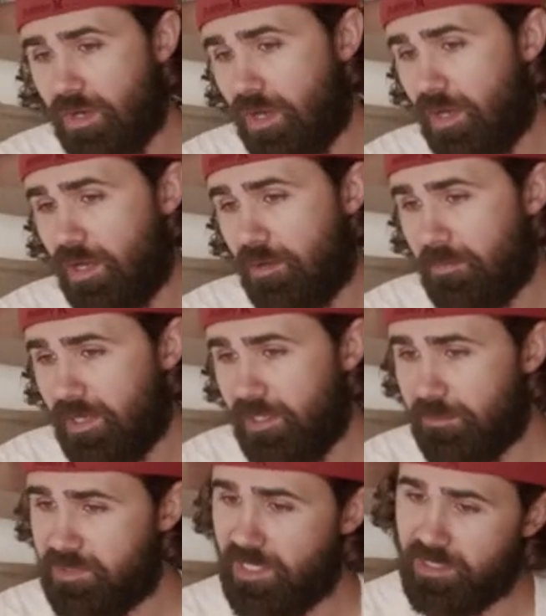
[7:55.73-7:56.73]
I ended
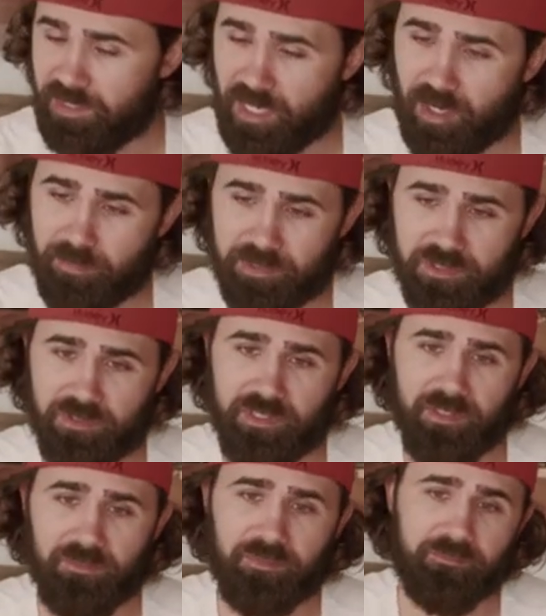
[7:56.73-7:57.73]
up taking that
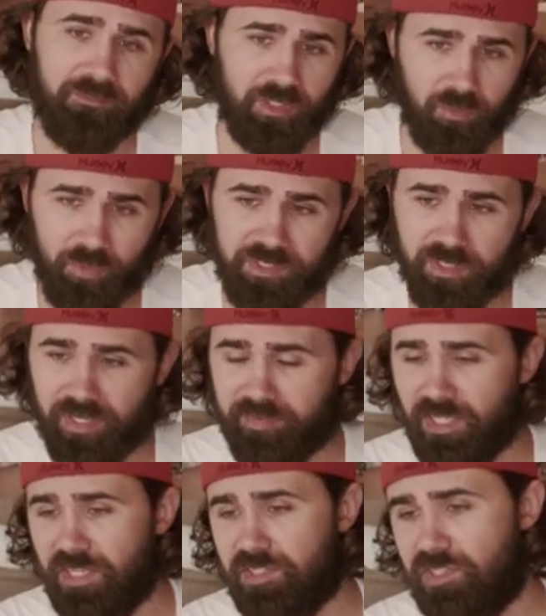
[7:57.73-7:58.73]
opportunity, went to
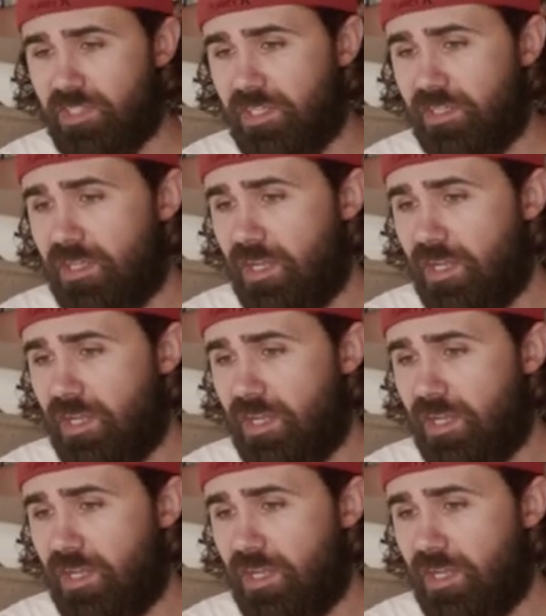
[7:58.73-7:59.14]
Afghanistan,